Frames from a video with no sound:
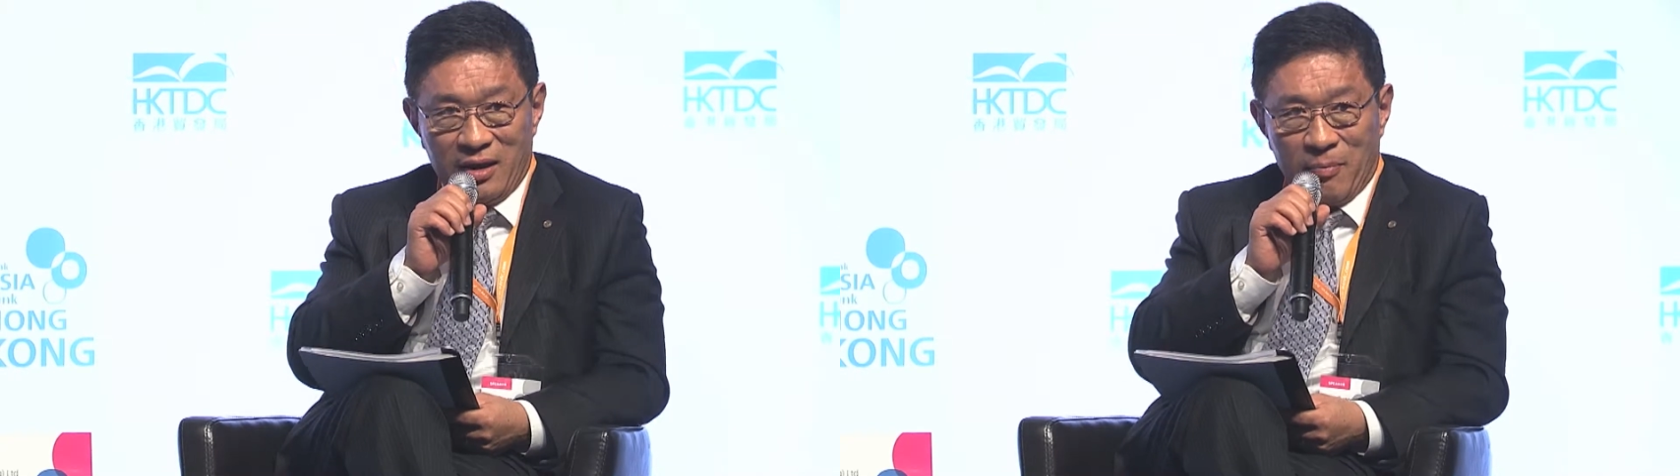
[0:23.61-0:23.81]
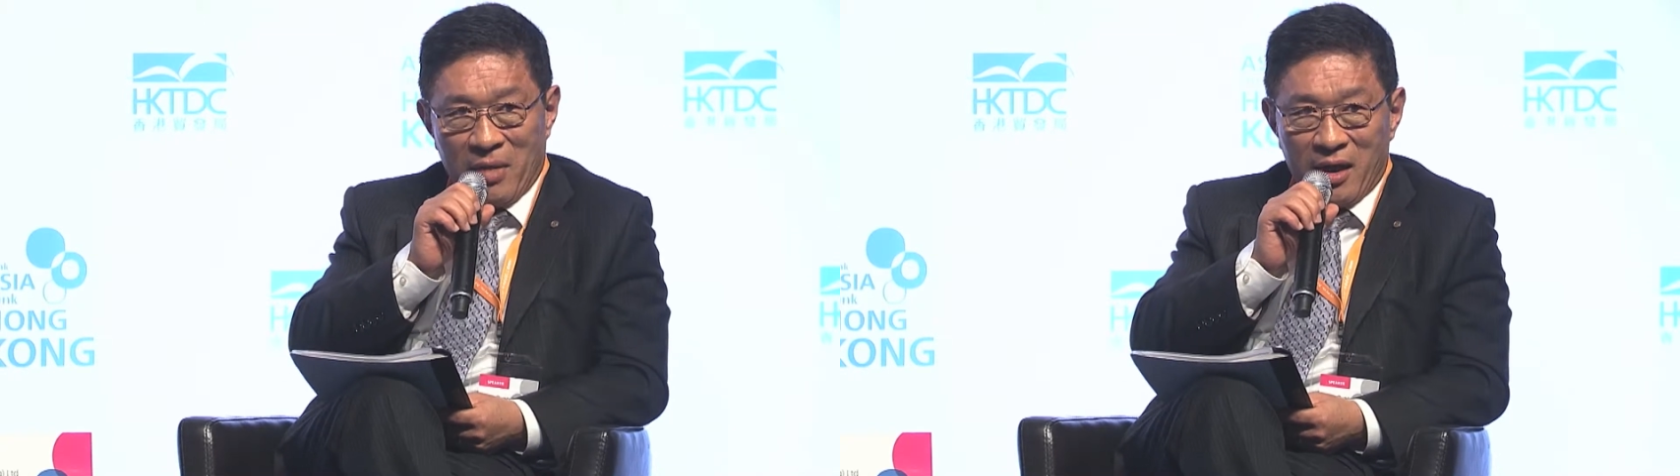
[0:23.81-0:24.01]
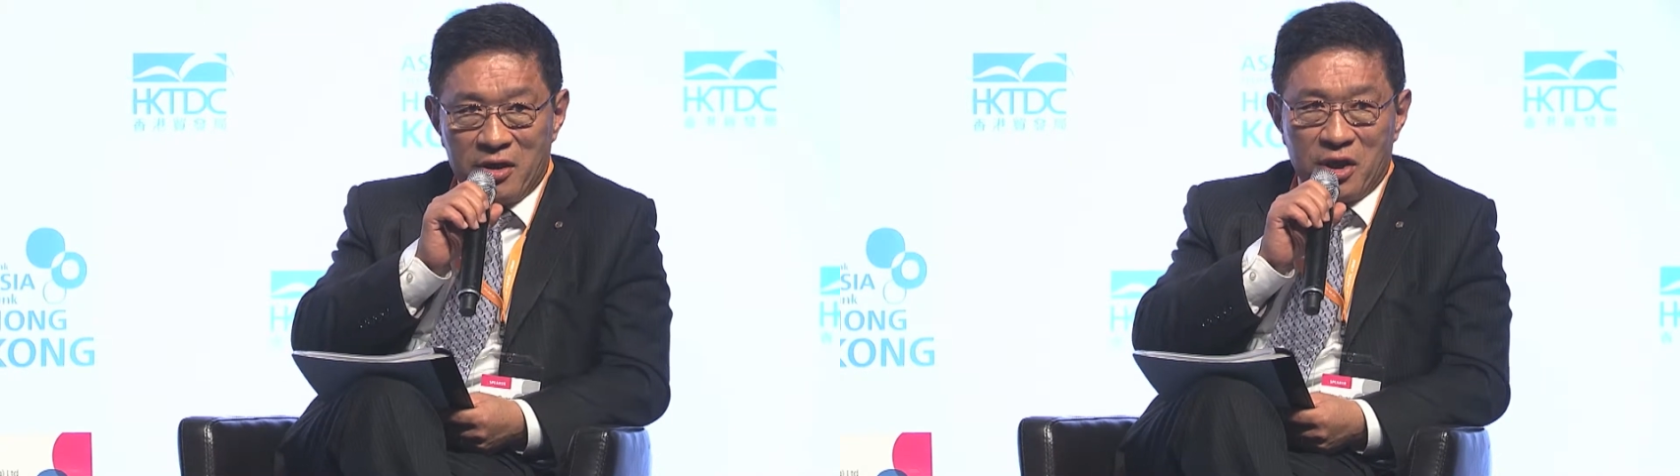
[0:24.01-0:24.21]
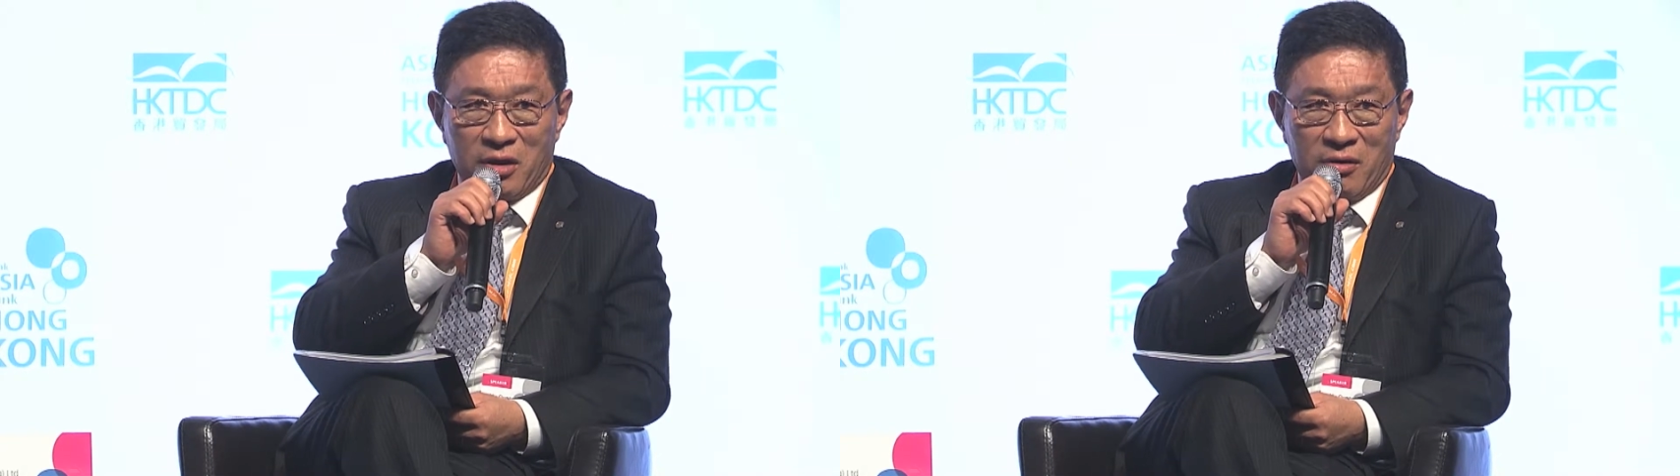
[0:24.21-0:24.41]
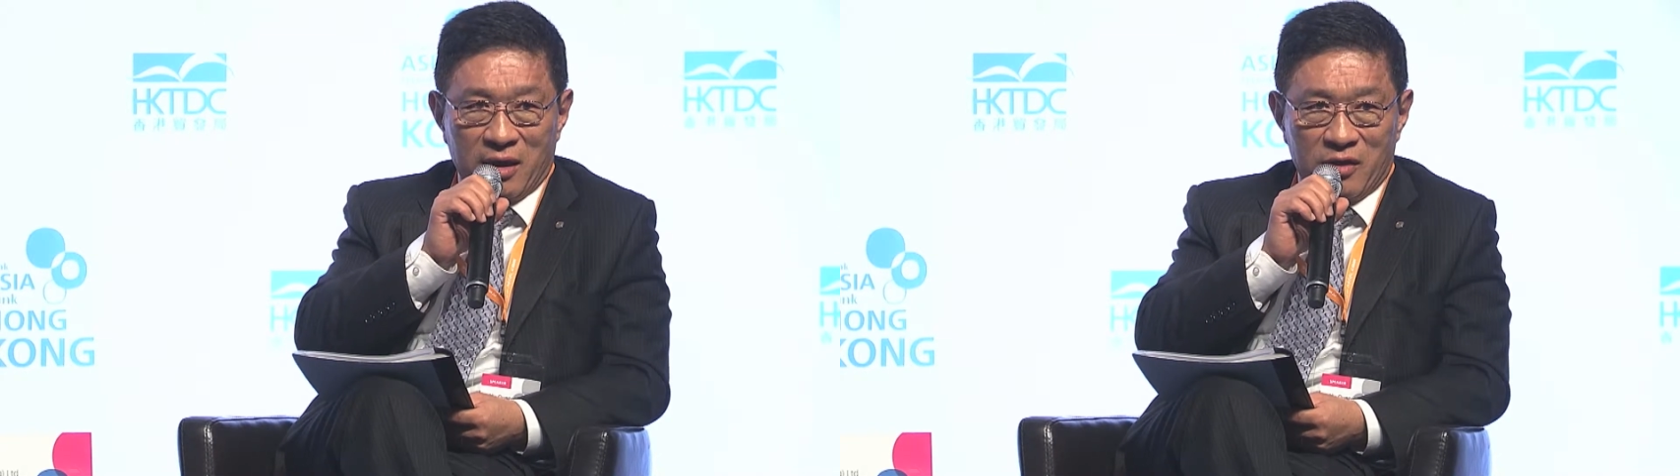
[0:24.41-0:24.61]

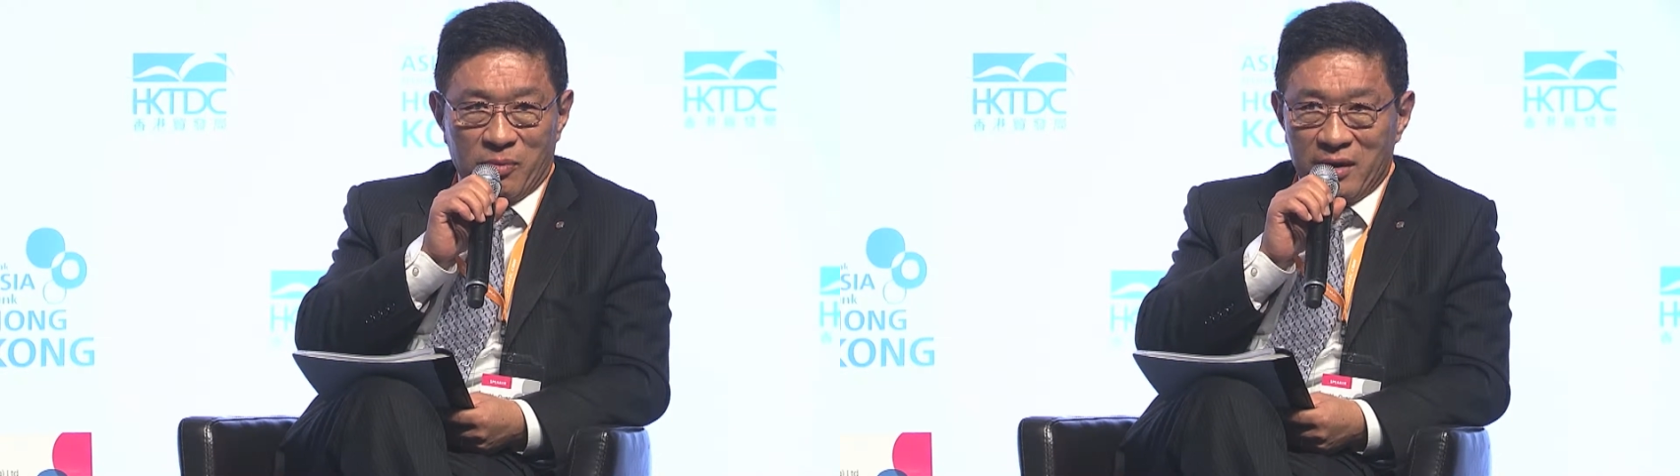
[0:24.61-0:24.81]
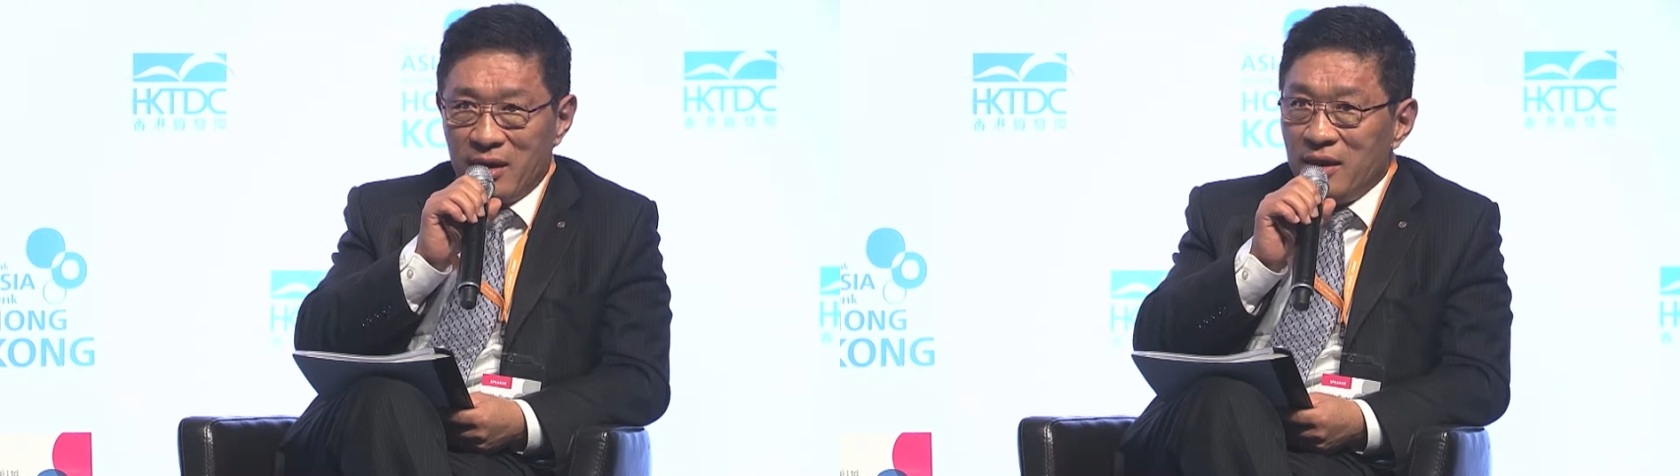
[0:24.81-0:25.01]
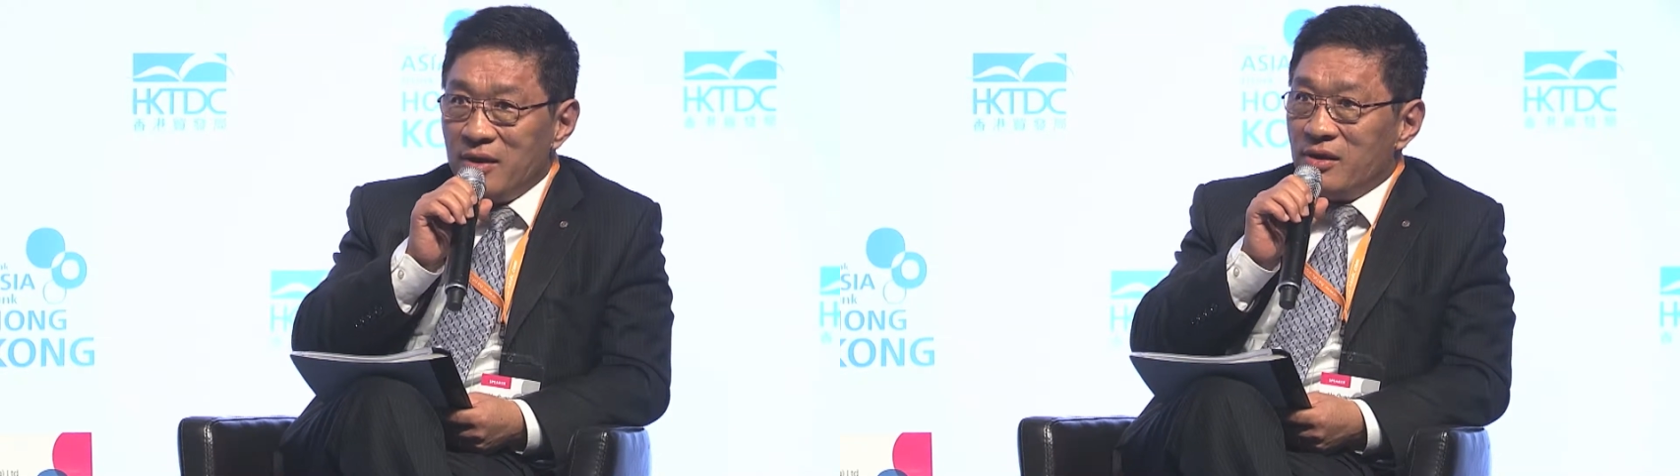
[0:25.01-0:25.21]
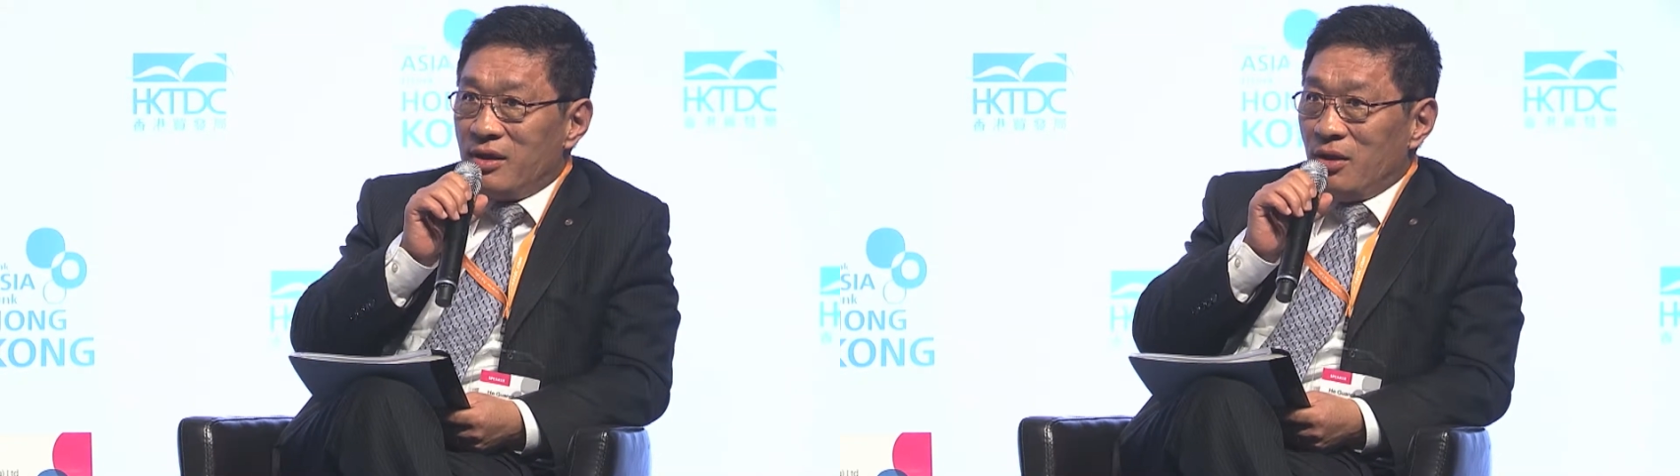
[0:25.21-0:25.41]
managerial expertise.